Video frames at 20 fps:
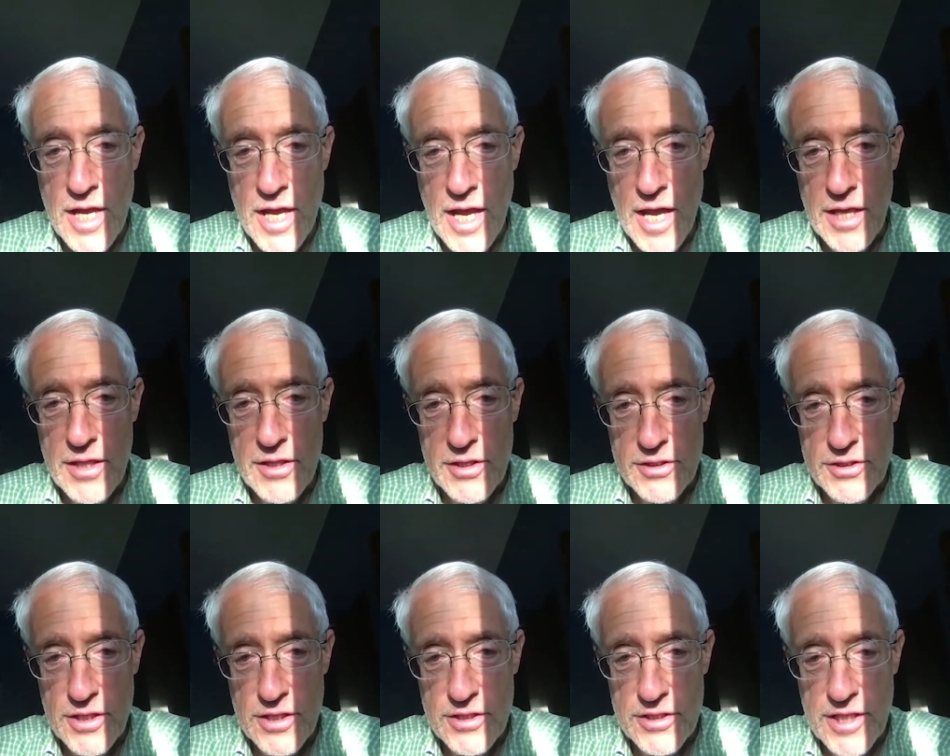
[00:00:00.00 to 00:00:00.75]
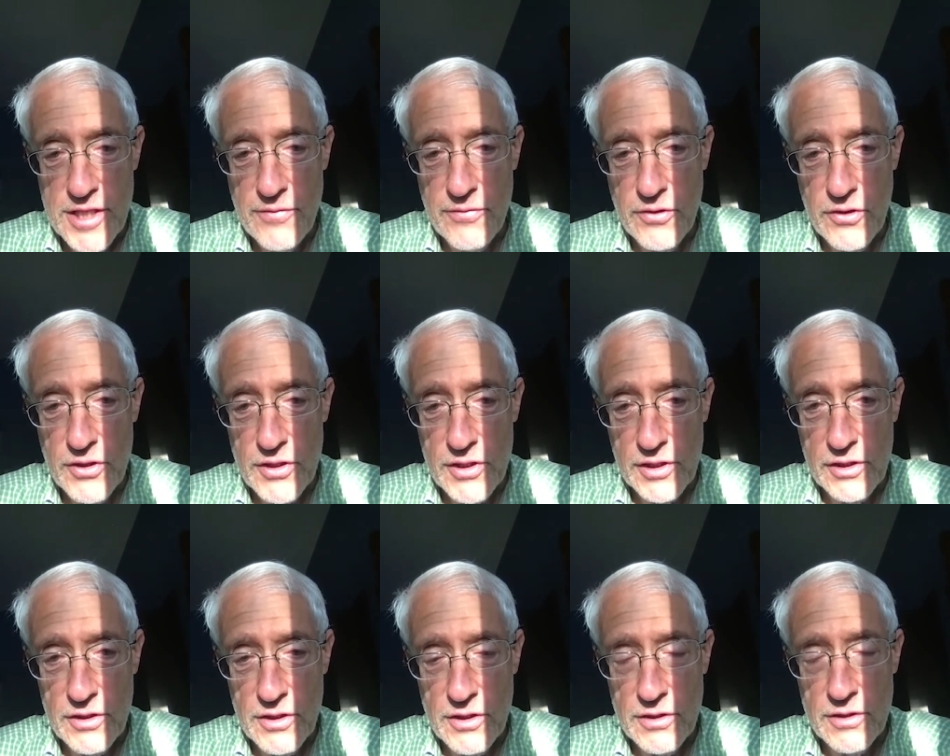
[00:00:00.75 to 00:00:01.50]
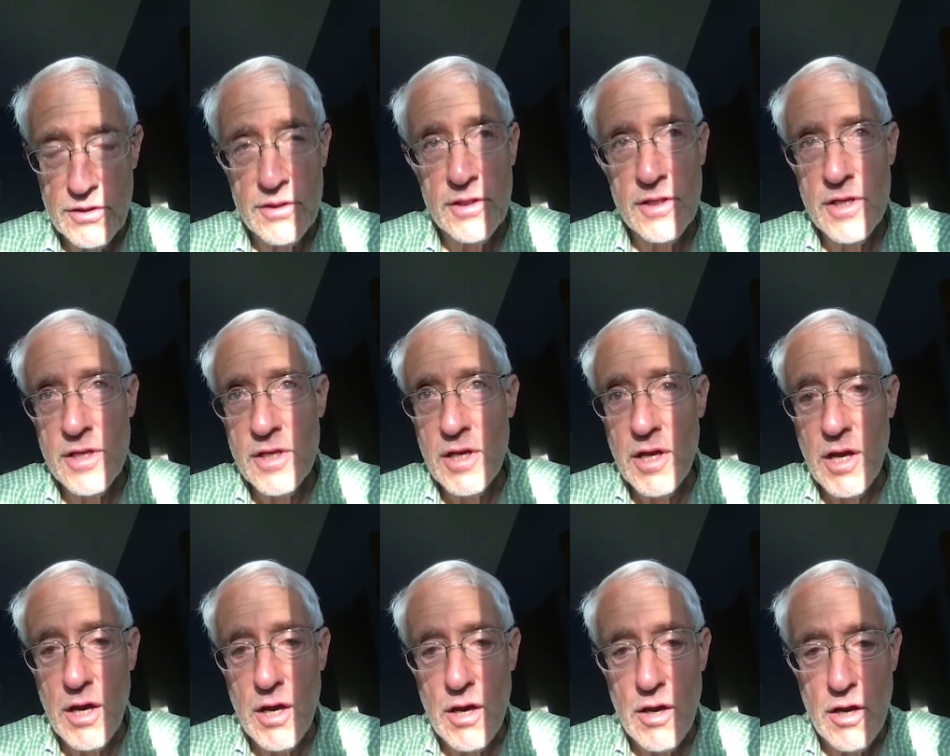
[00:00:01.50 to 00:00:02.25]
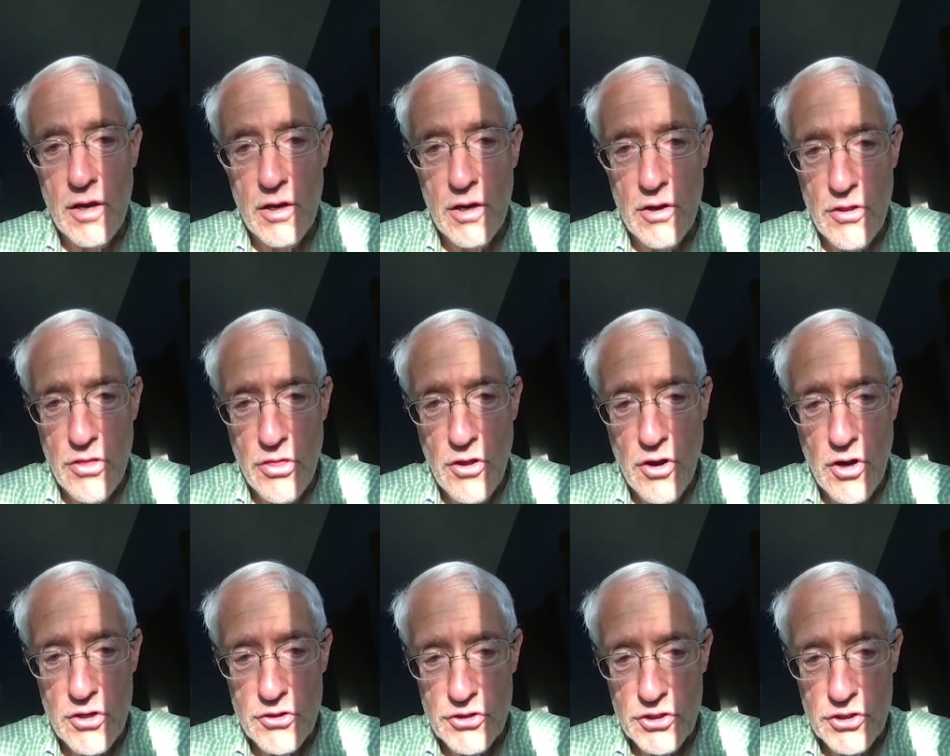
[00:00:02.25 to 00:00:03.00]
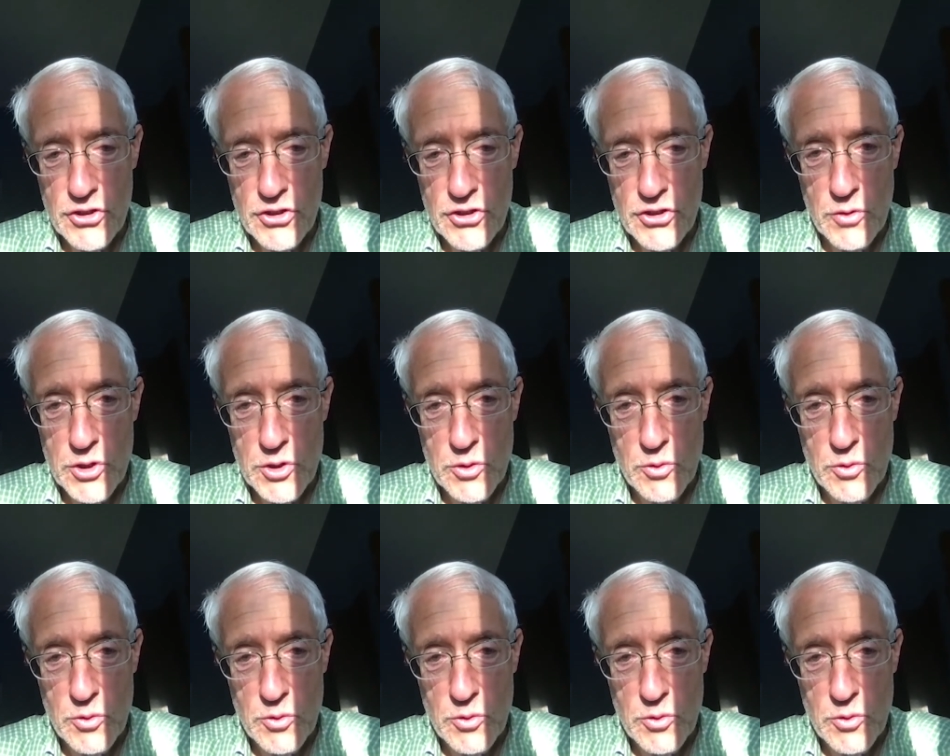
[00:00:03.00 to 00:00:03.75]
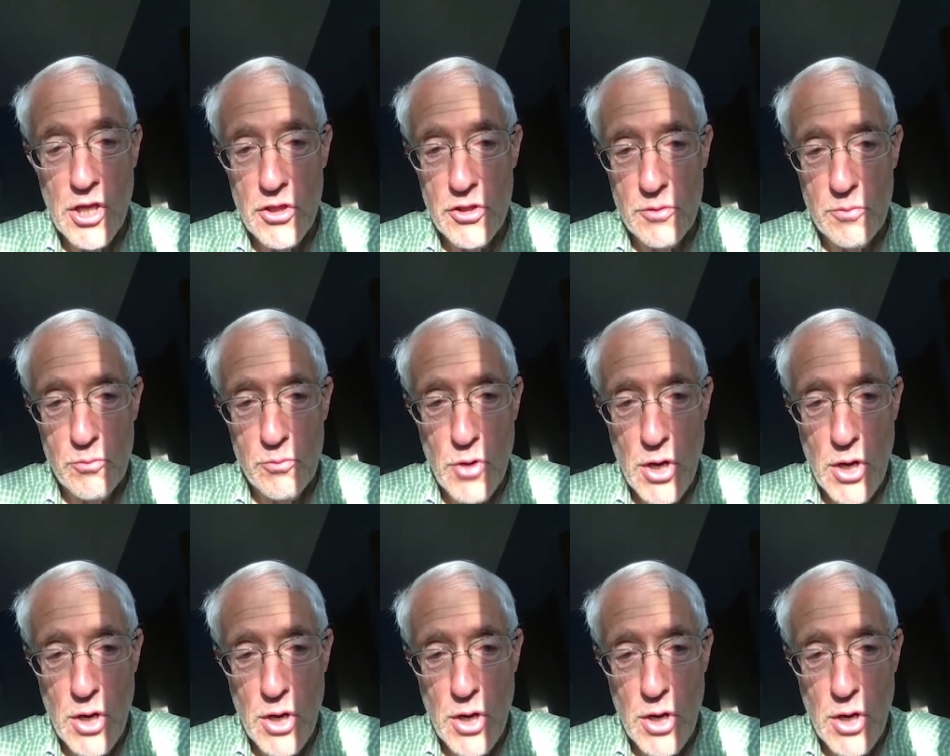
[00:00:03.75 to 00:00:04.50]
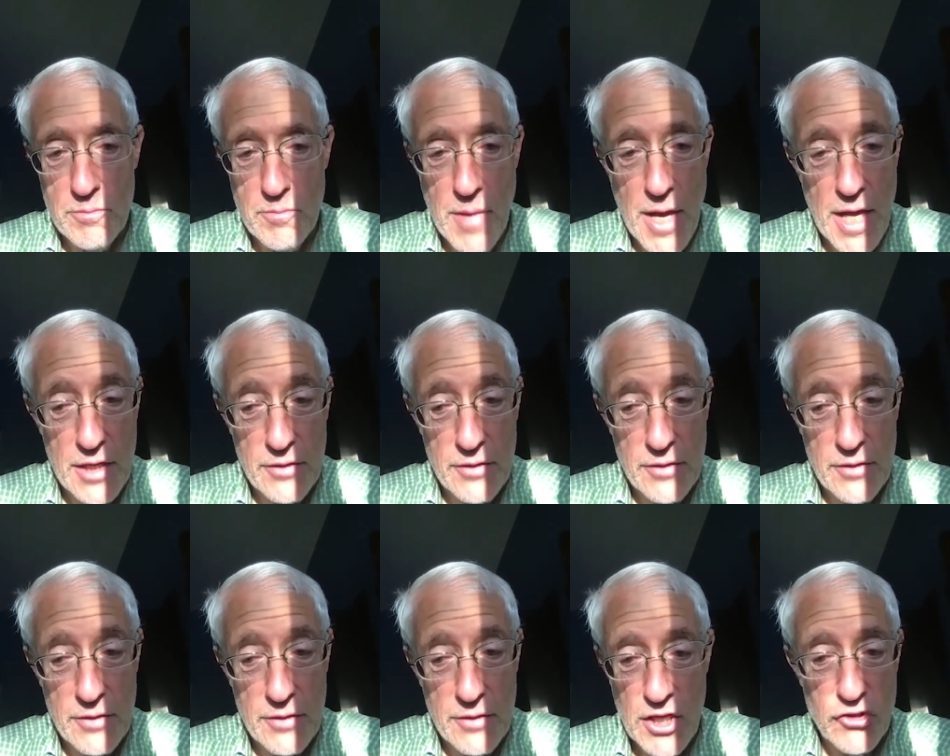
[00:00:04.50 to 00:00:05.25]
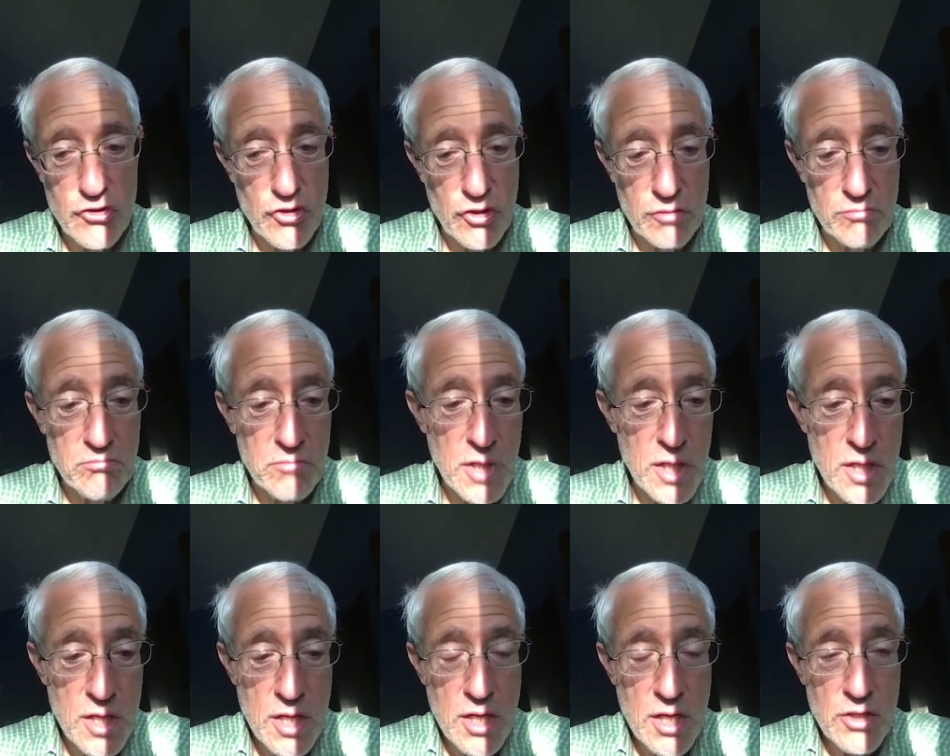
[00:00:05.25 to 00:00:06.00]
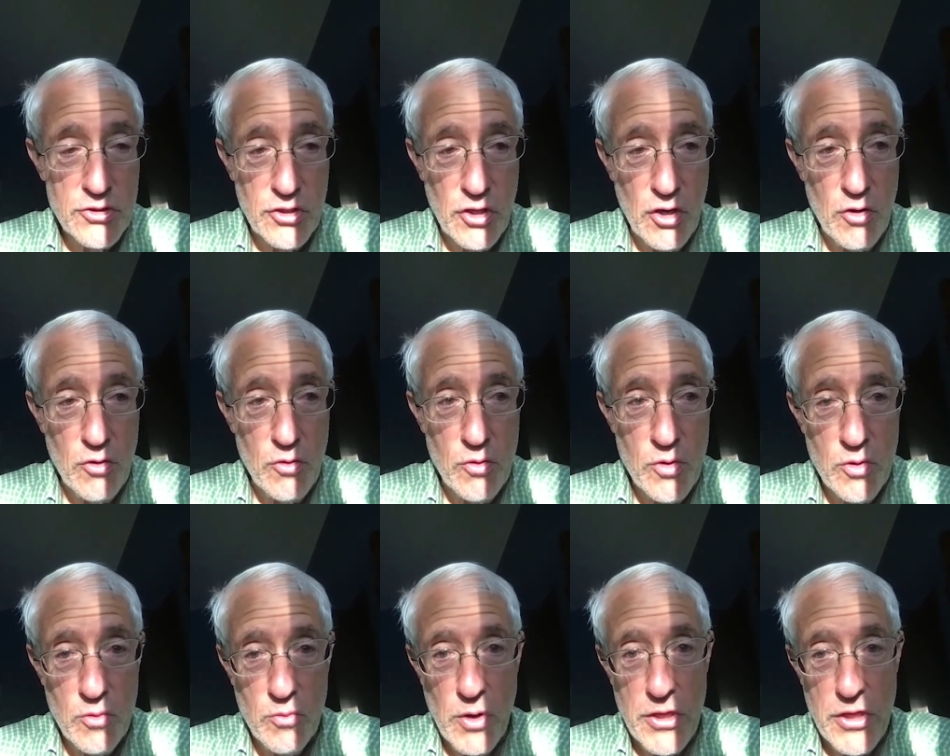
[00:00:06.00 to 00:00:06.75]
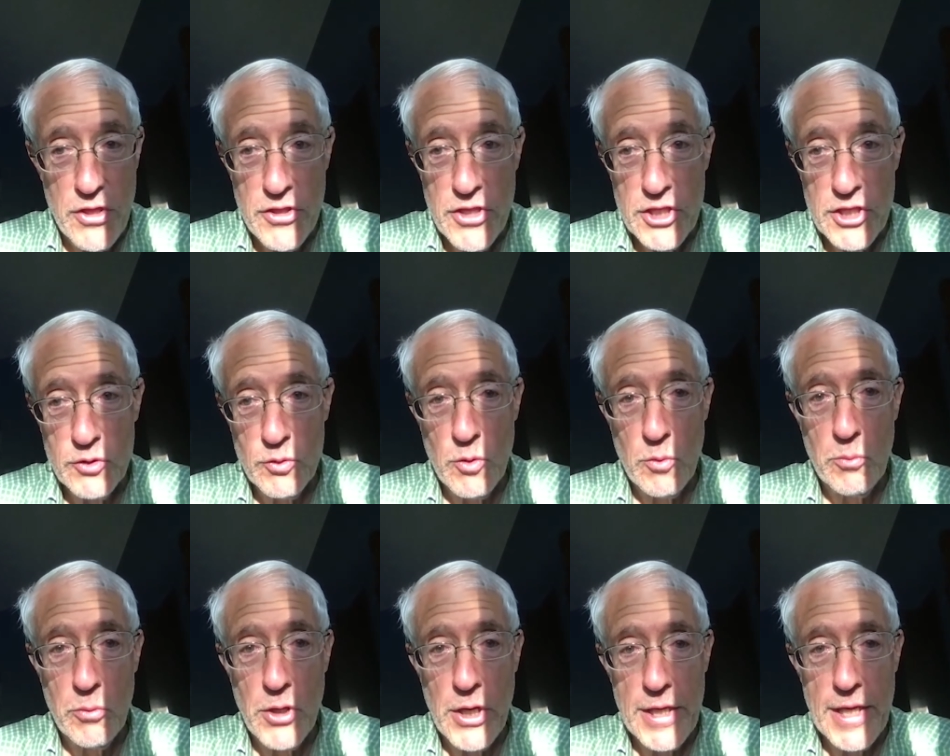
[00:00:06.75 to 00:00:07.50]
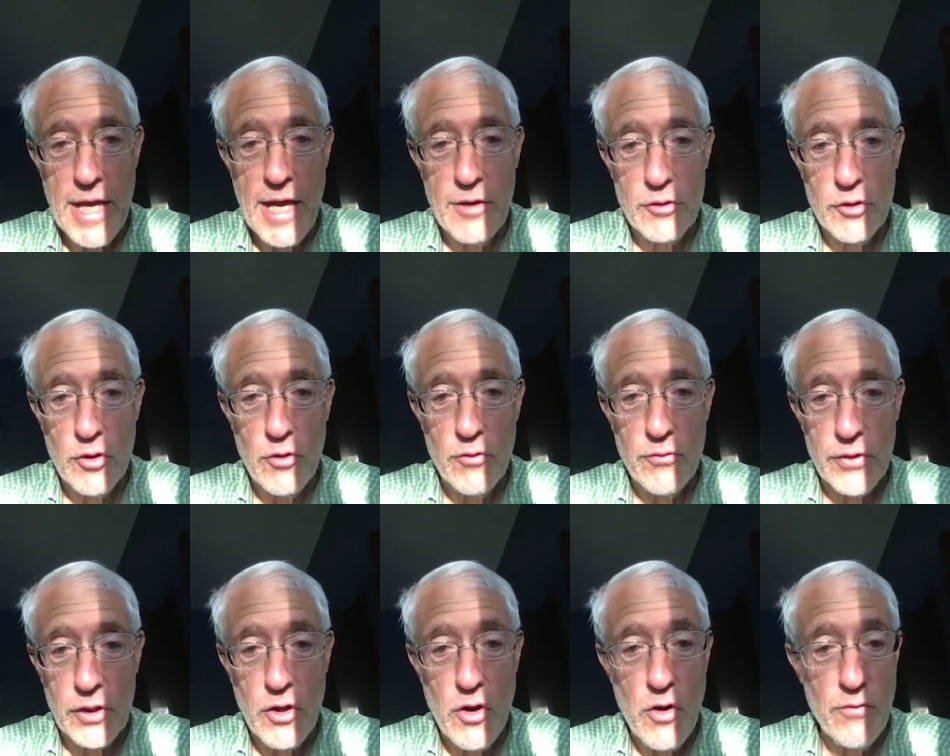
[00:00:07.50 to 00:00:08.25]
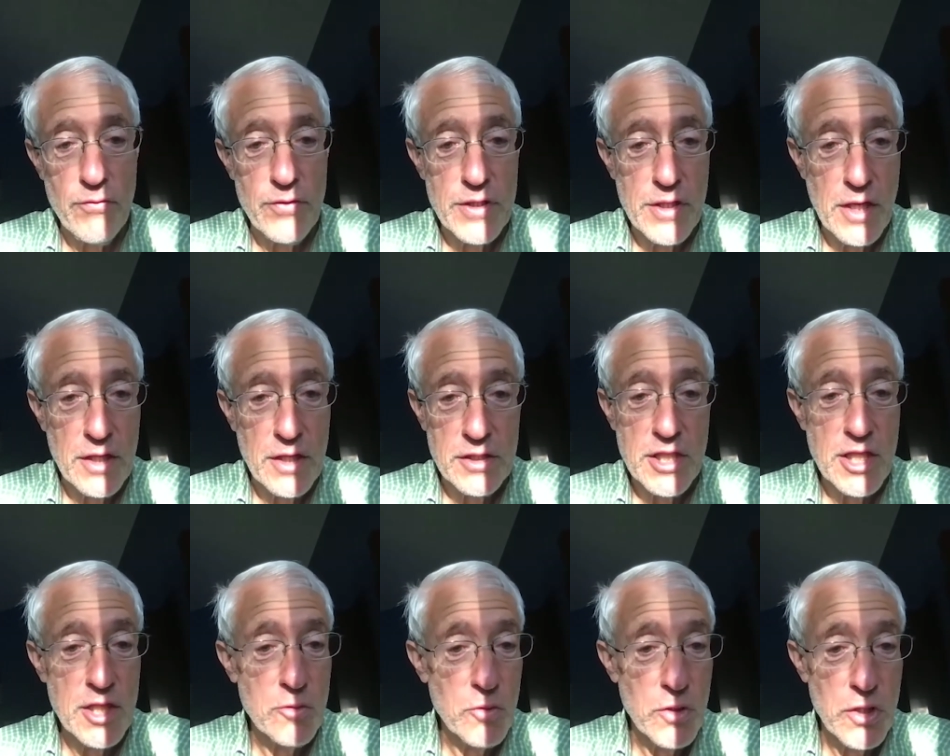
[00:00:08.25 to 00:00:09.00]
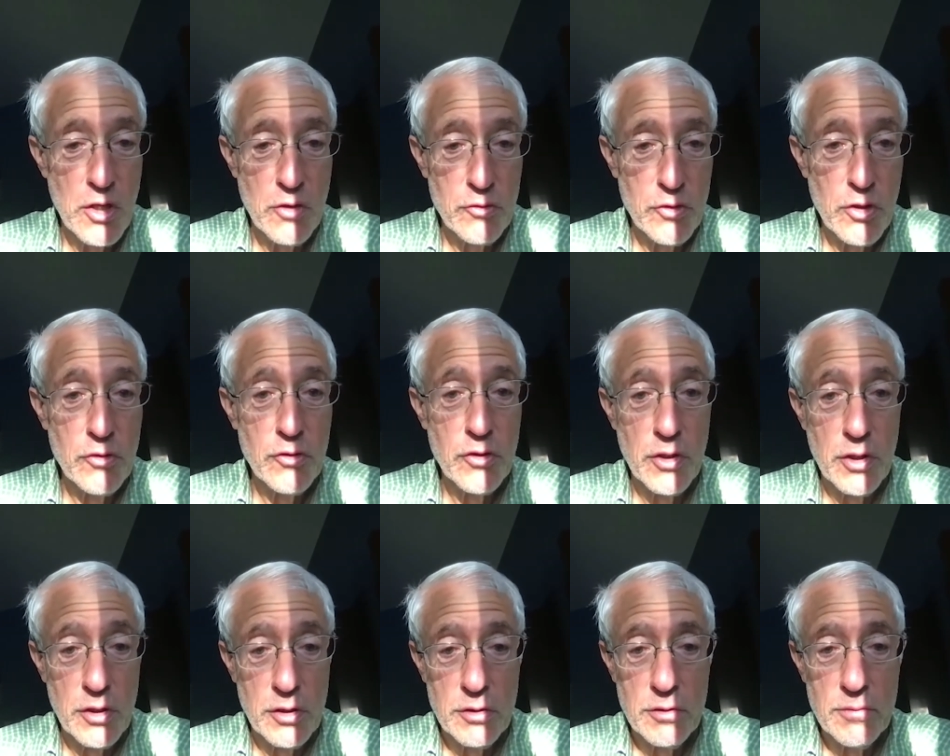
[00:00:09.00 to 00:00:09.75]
and this encephalitica uh, lethargica, which was another brain manifestation. So whether this will play out over COVID nineteen, we don't know yet.